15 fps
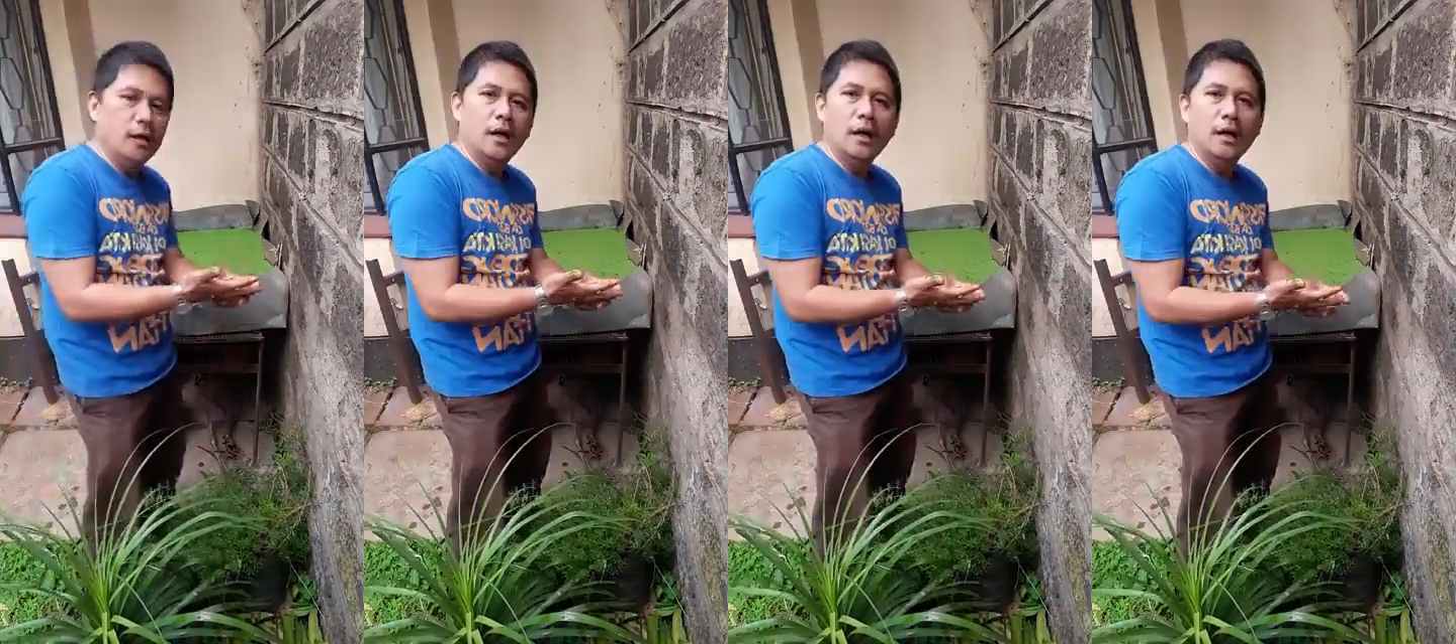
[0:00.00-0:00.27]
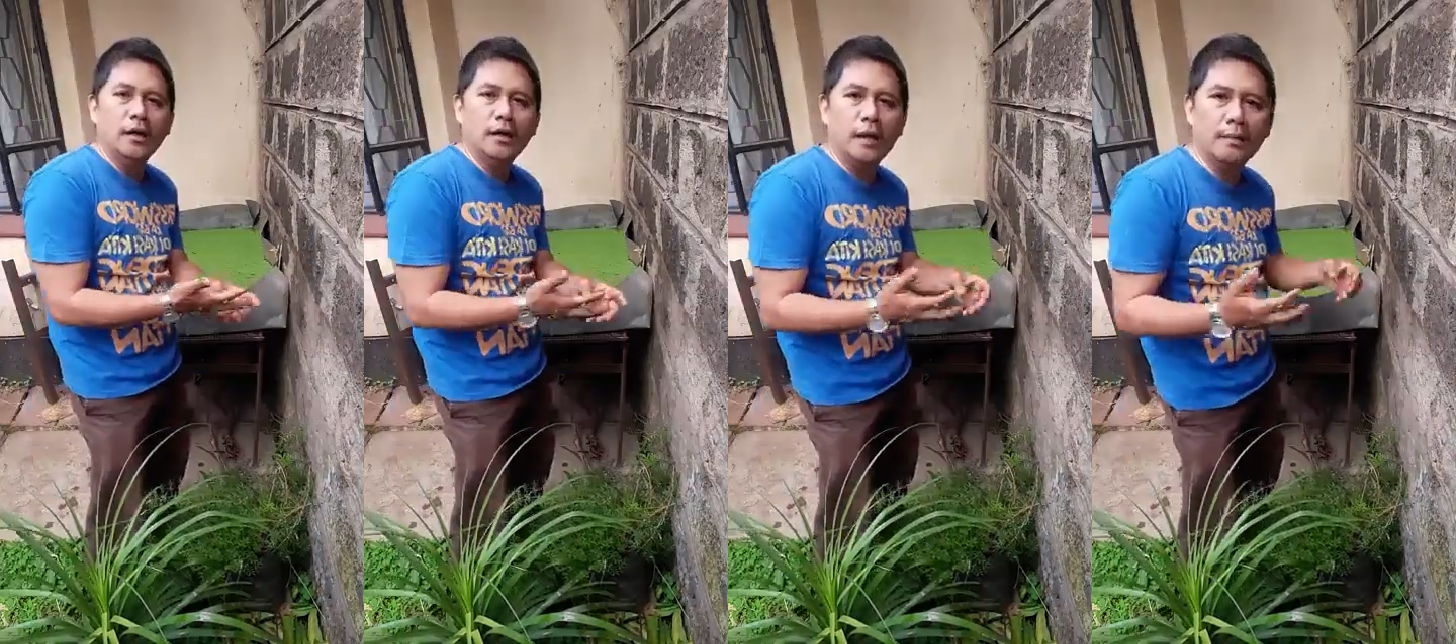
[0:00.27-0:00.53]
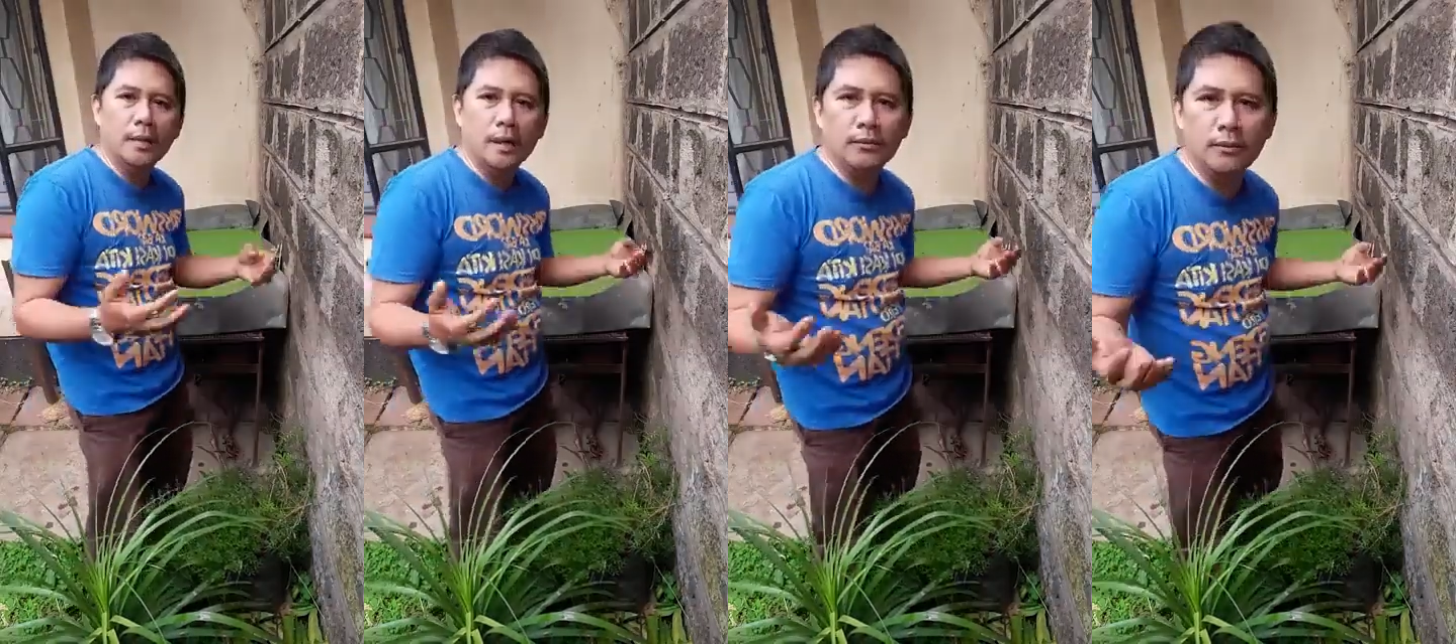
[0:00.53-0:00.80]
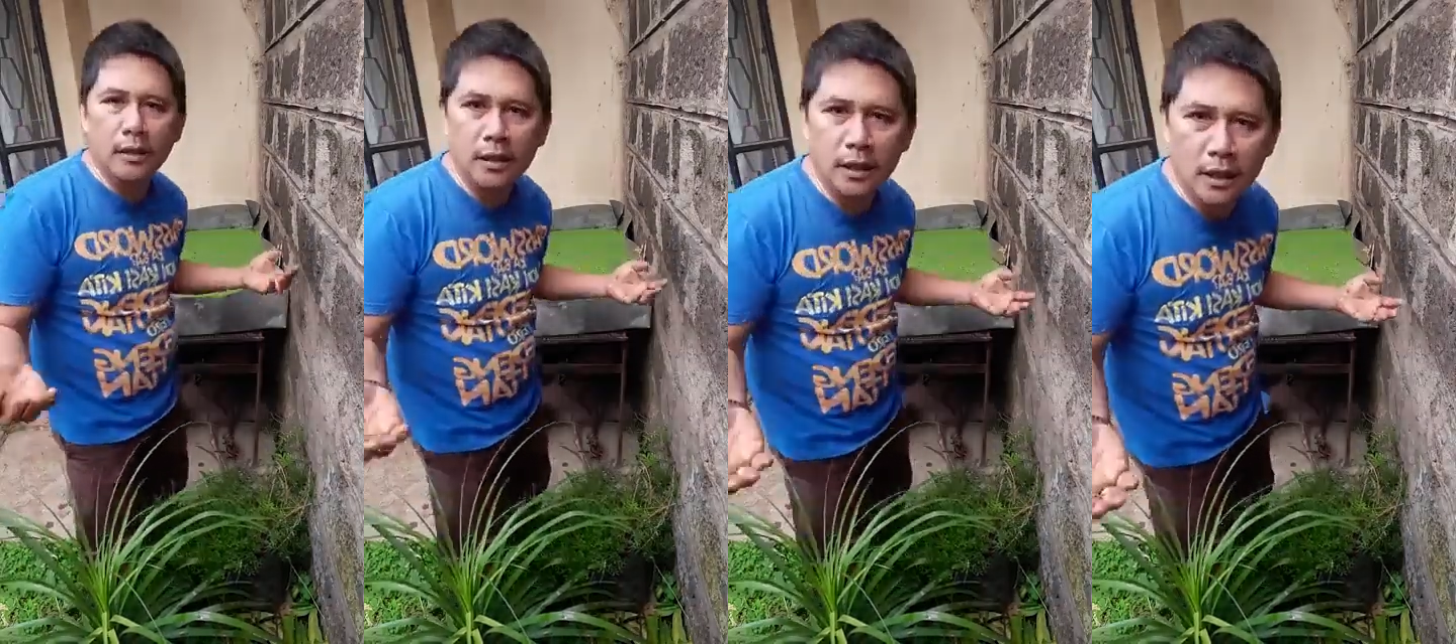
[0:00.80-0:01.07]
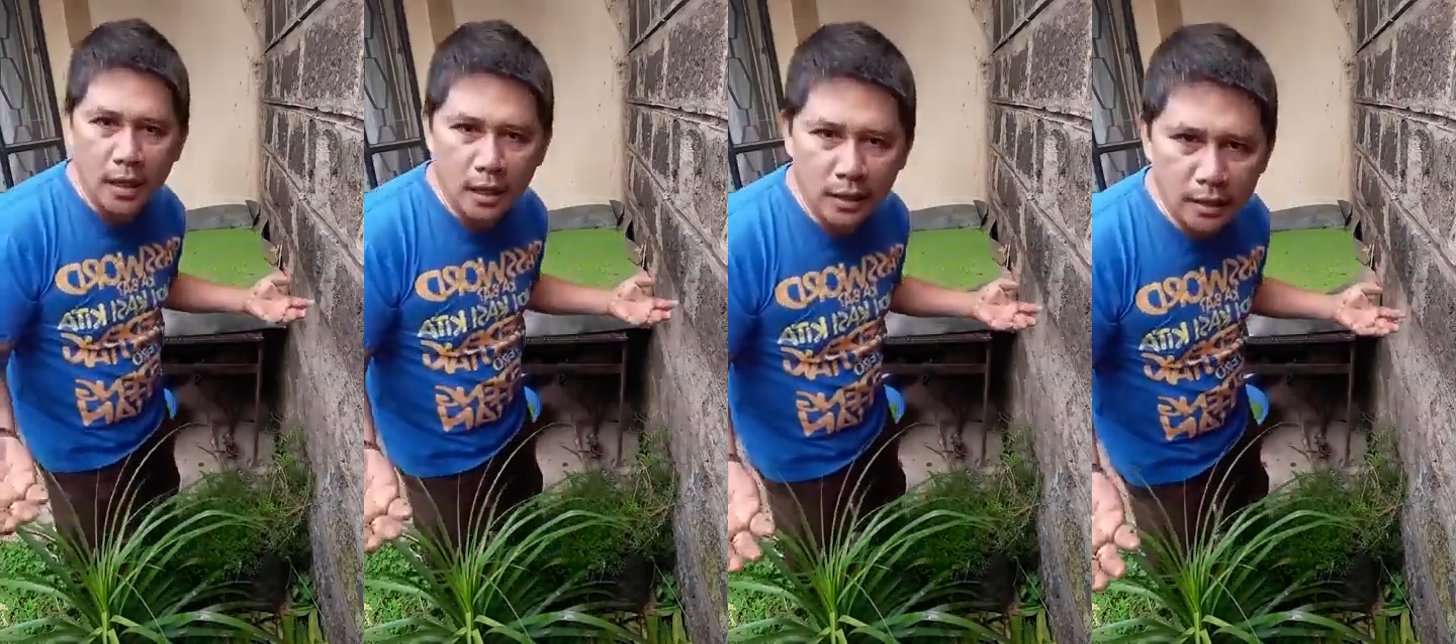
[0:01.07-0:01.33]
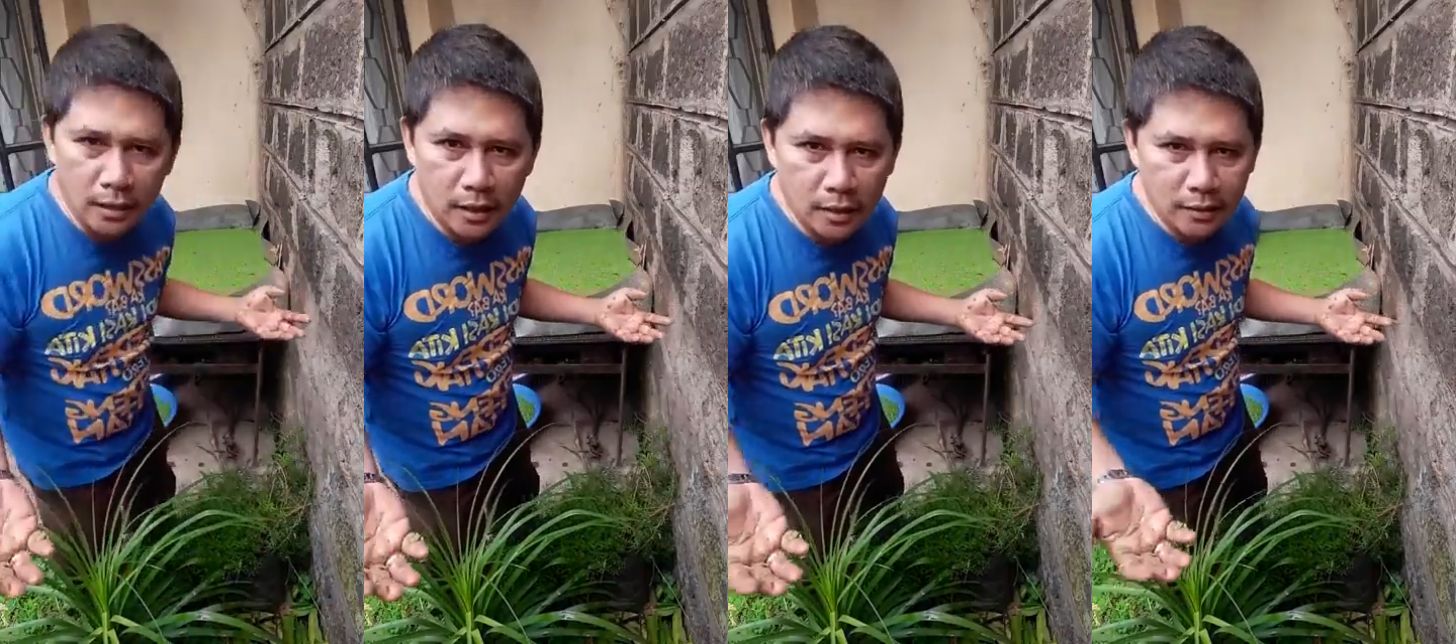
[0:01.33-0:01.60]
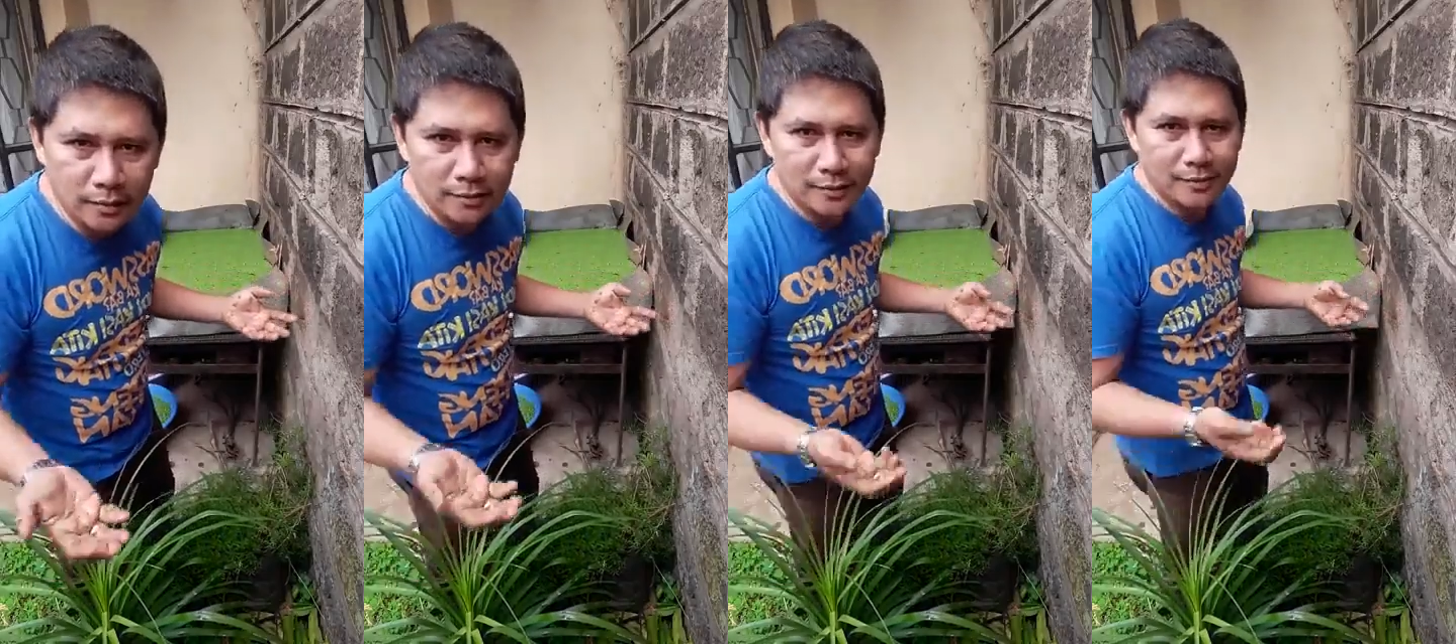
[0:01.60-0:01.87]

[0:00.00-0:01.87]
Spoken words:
And I'm not feeding anything,